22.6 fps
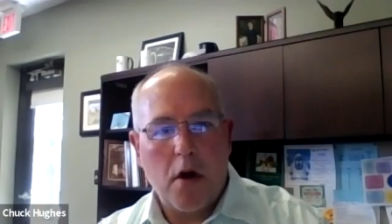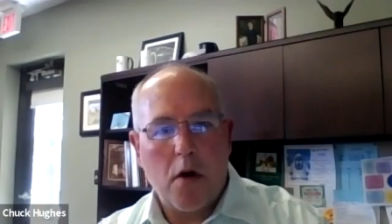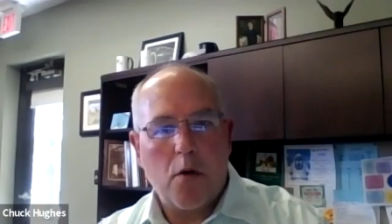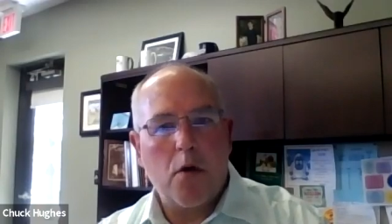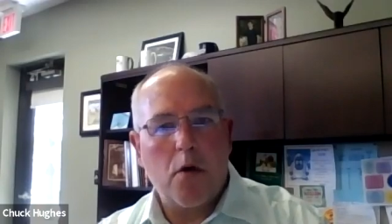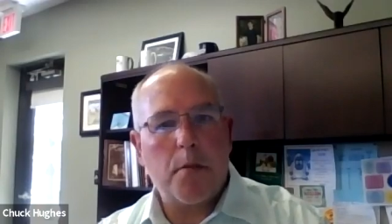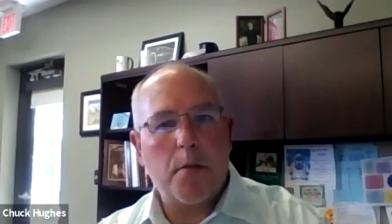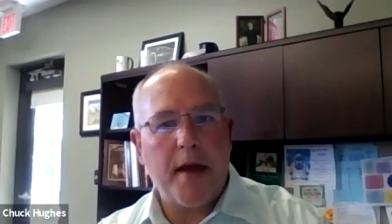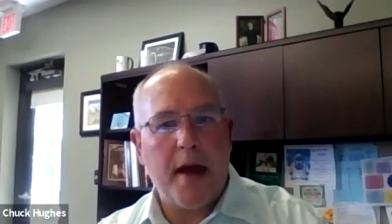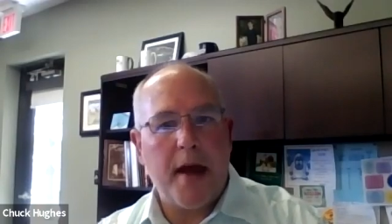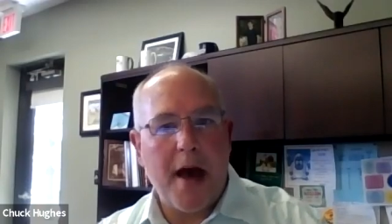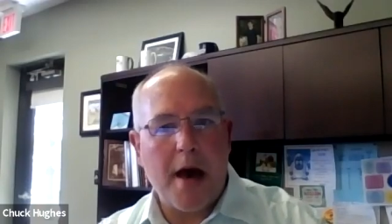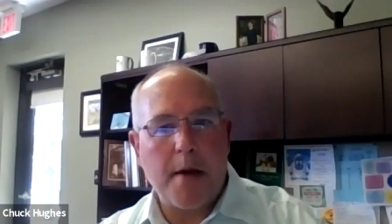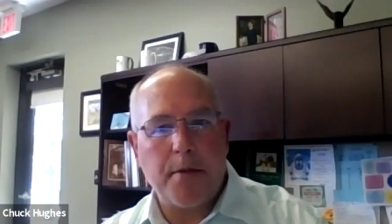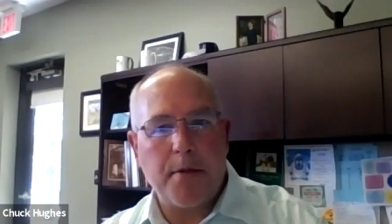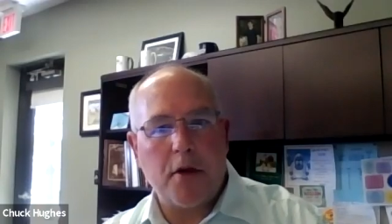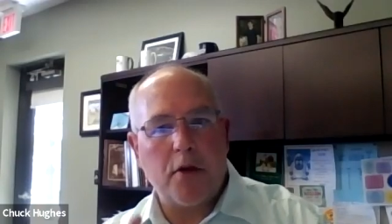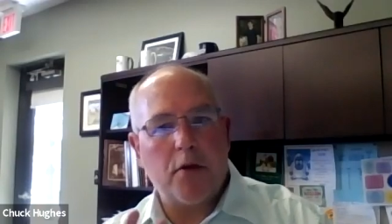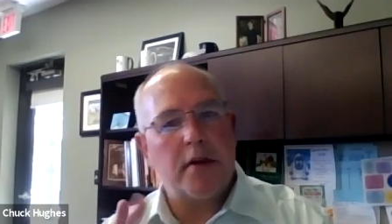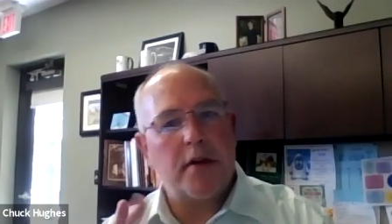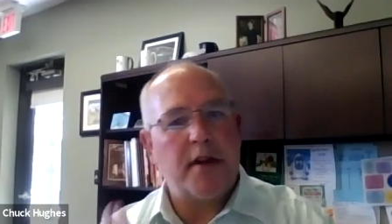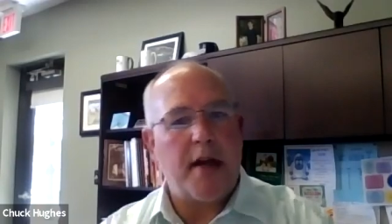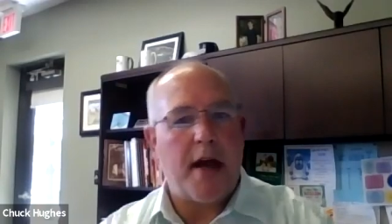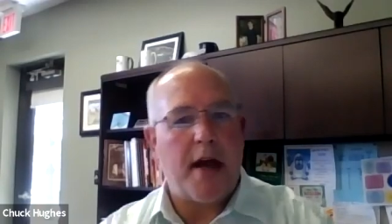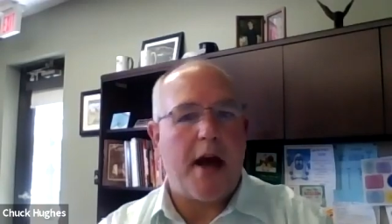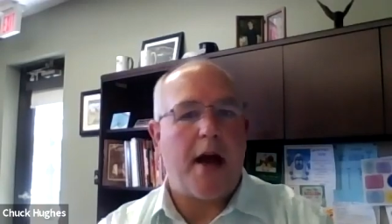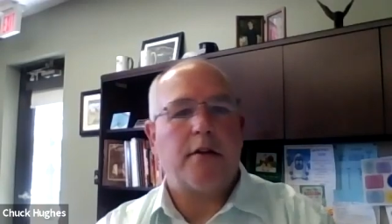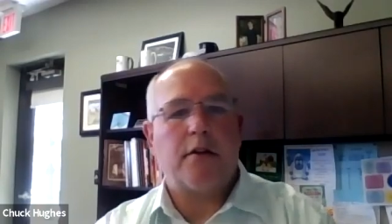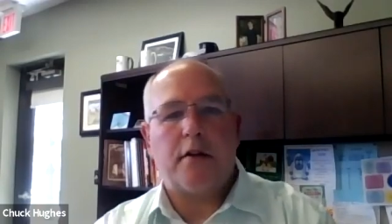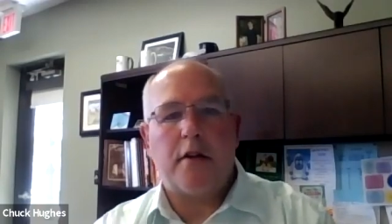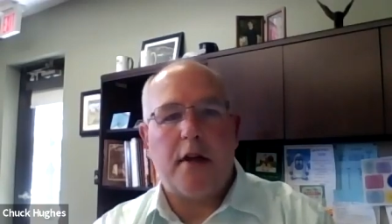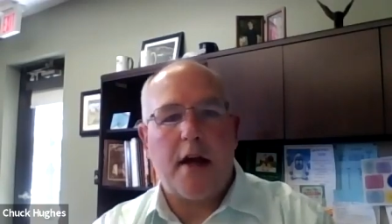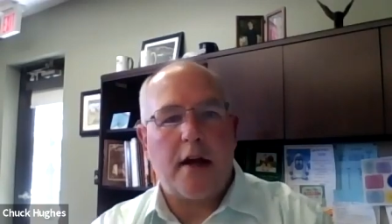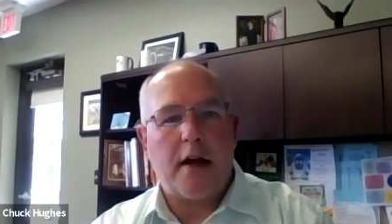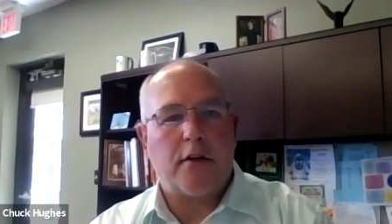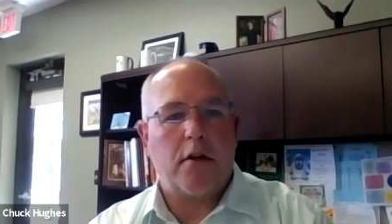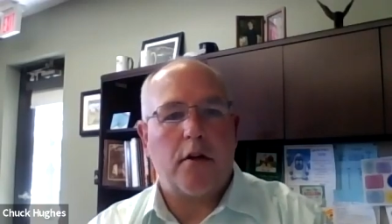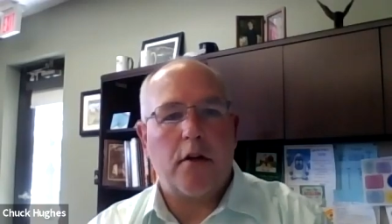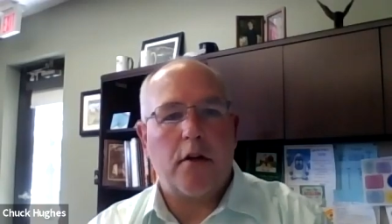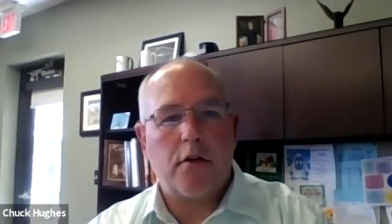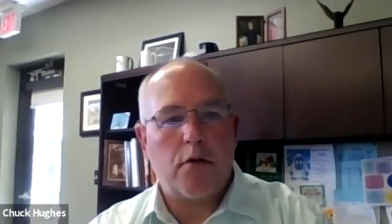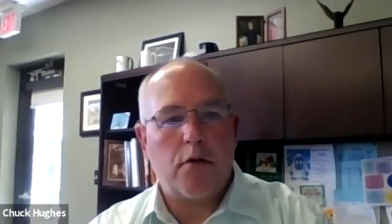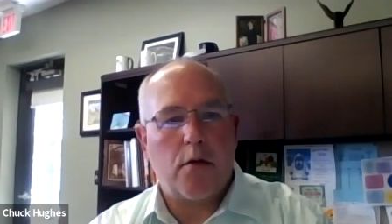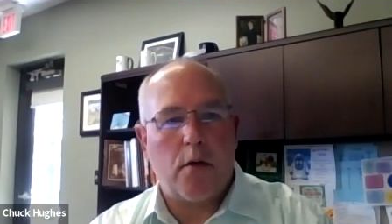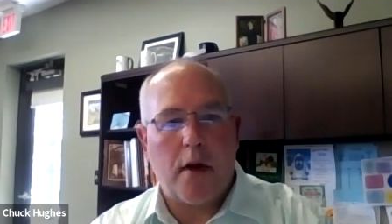We'll be happy to attach that to
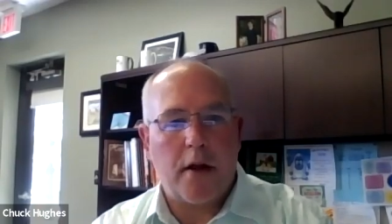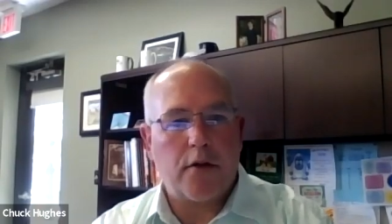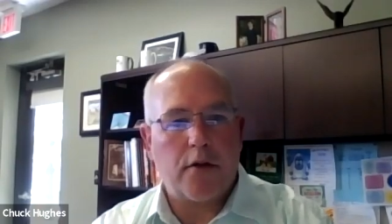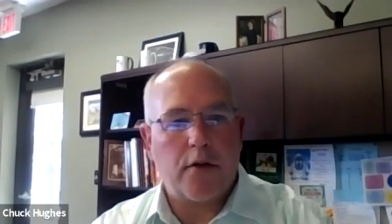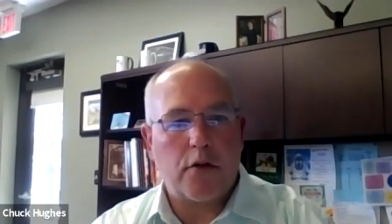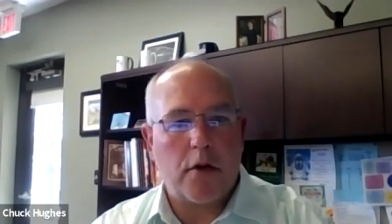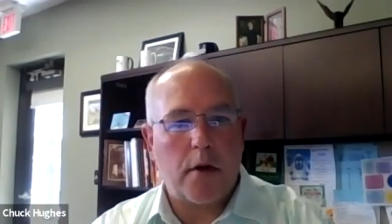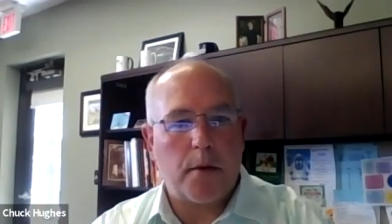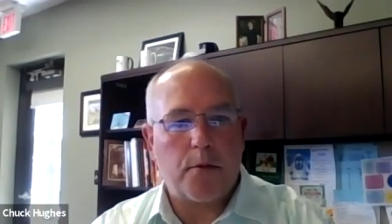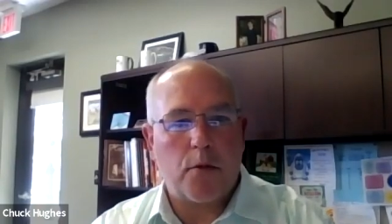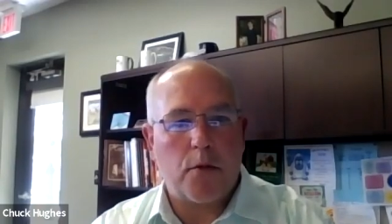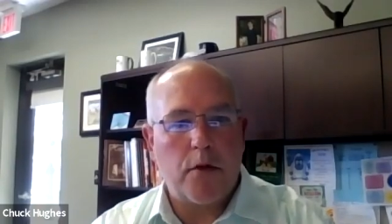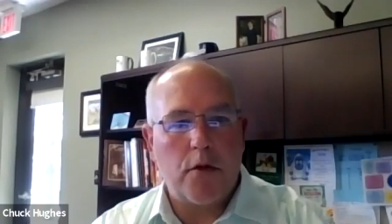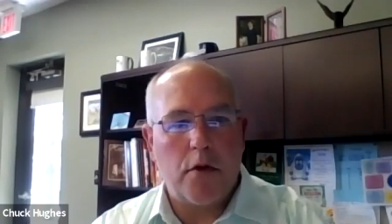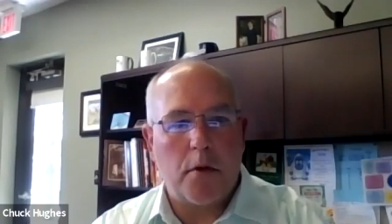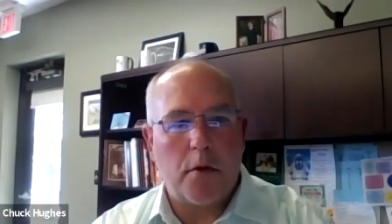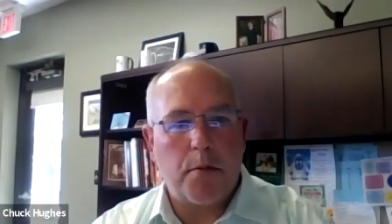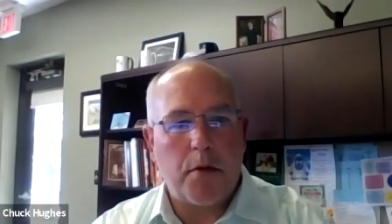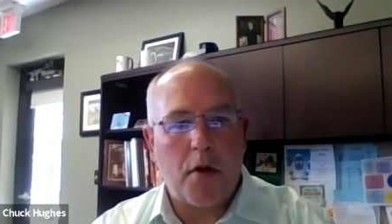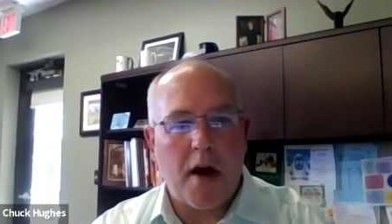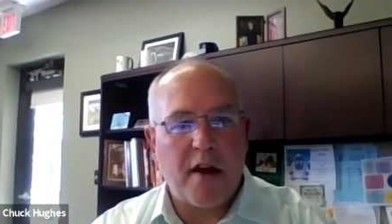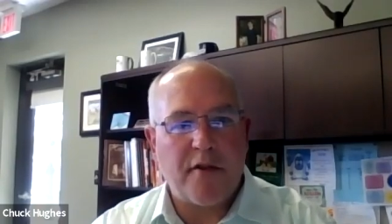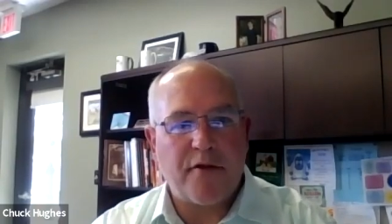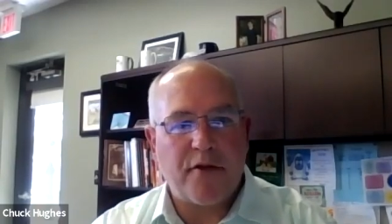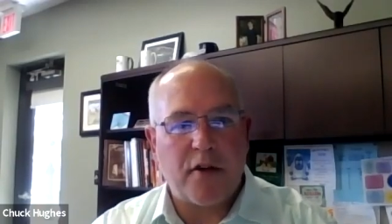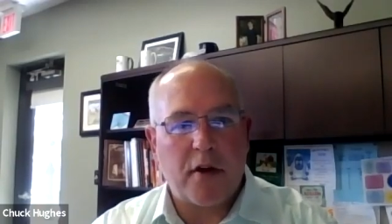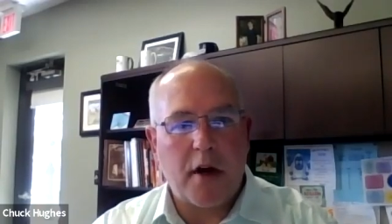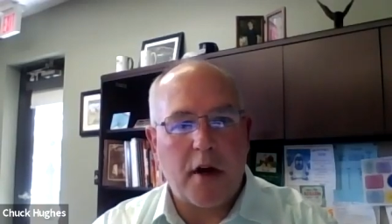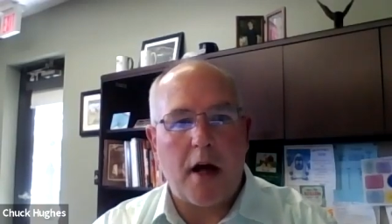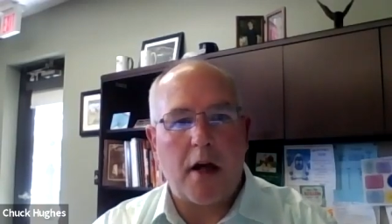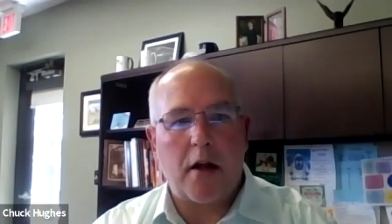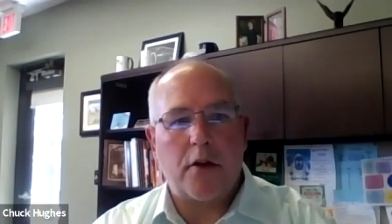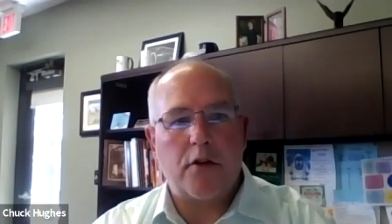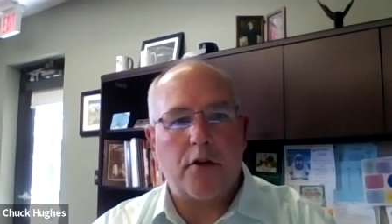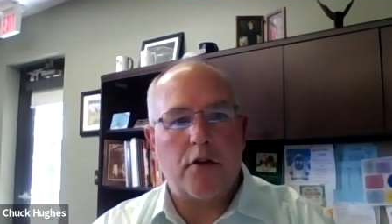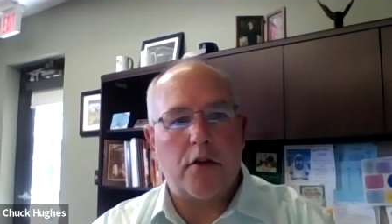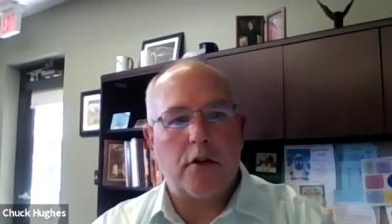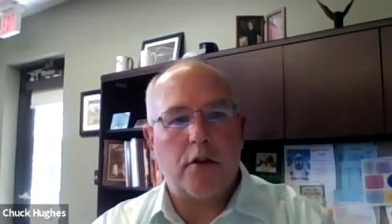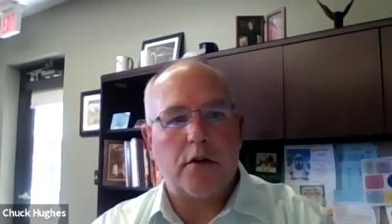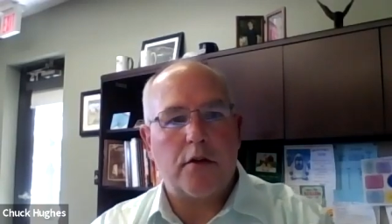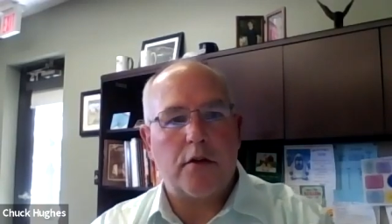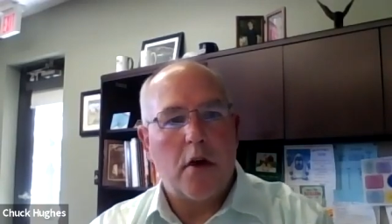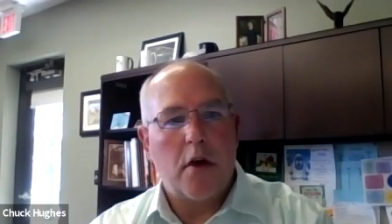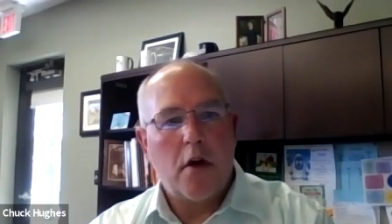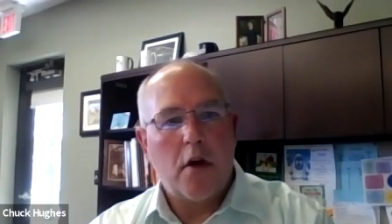the transcript when you apply for
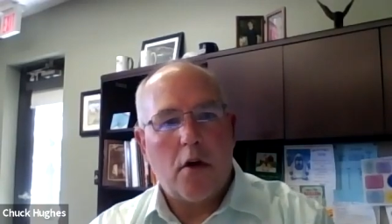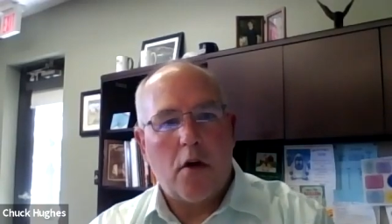colleges